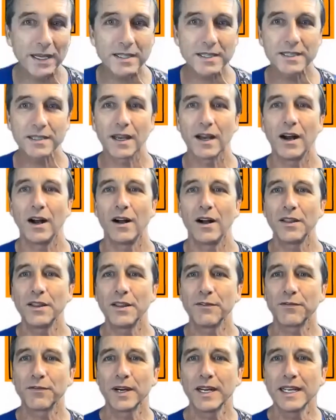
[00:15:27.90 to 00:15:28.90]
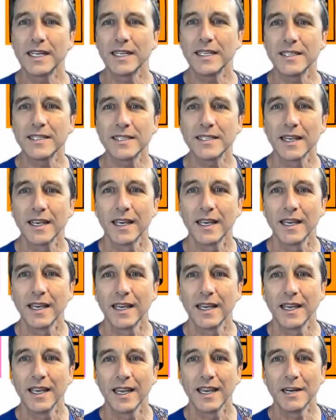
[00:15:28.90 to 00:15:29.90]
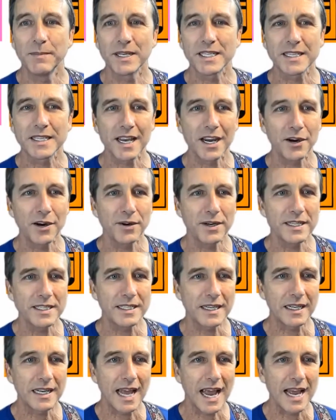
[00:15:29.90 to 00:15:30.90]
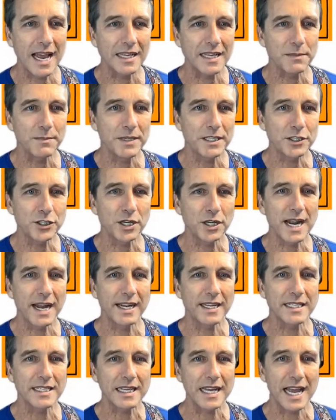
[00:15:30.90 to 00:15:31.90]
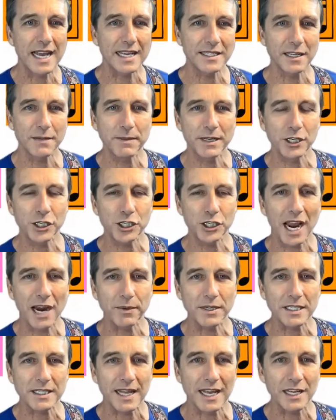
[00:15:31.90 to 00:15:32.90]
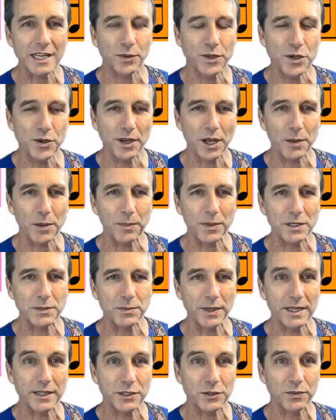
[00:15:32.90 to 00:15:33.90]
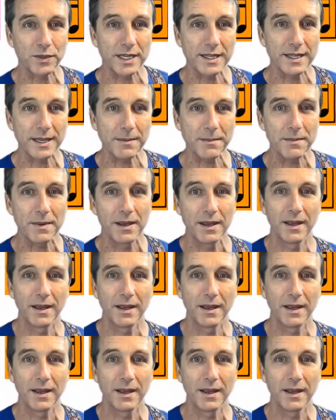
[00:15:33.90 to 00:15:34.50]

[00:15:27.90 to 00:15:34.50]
us? All the friends in Miss Karen's class, Miss Janetta's class, and Miss Shira's class, will you help us play this rhythm?